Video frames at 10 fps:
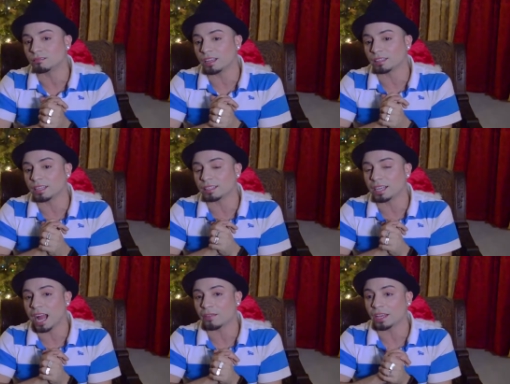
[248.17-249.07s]
think that the
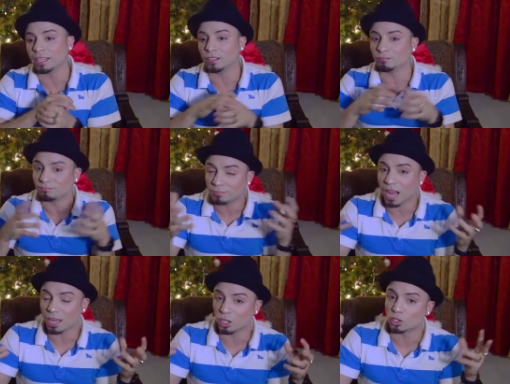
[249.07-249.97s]
guy that he
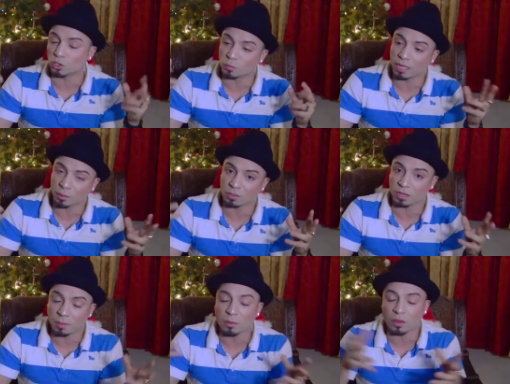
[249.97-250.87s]
kind of assumed that he was going
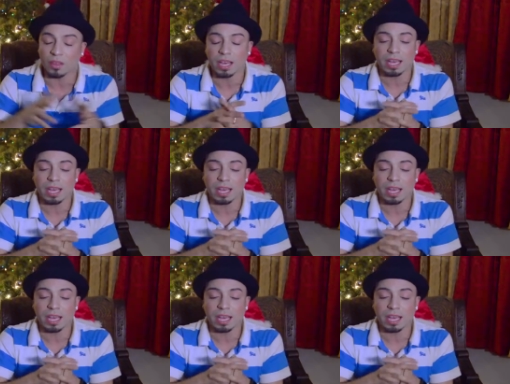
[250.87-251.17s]
to be with